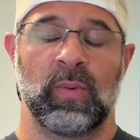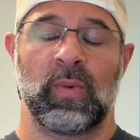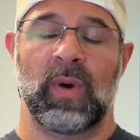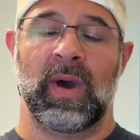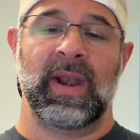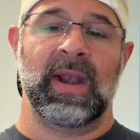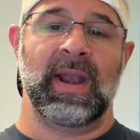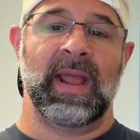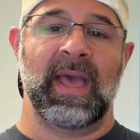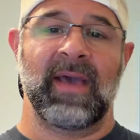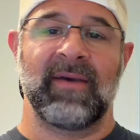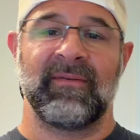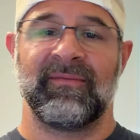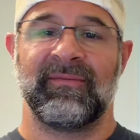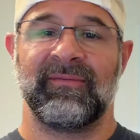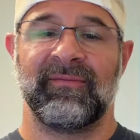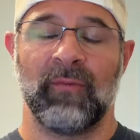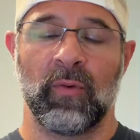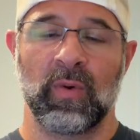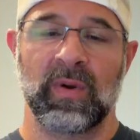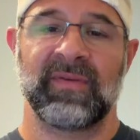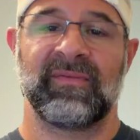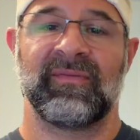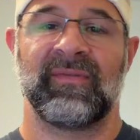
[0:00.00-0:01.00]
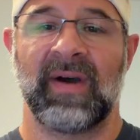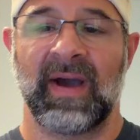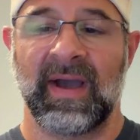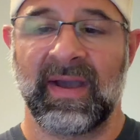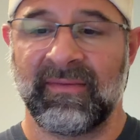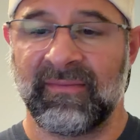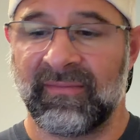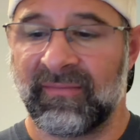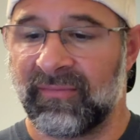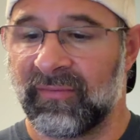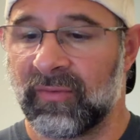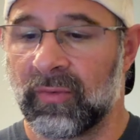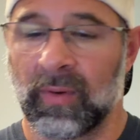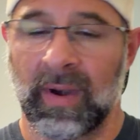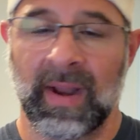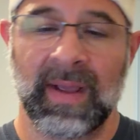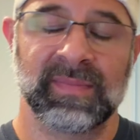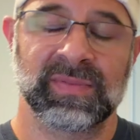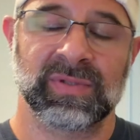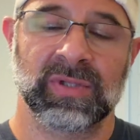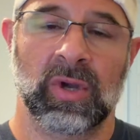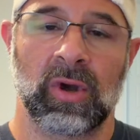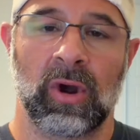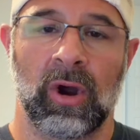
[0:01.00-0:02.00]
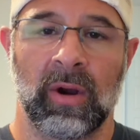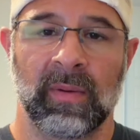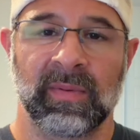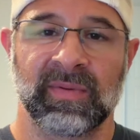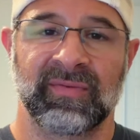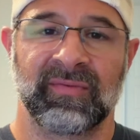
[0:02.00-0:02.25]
why did I have 45 grams of carbs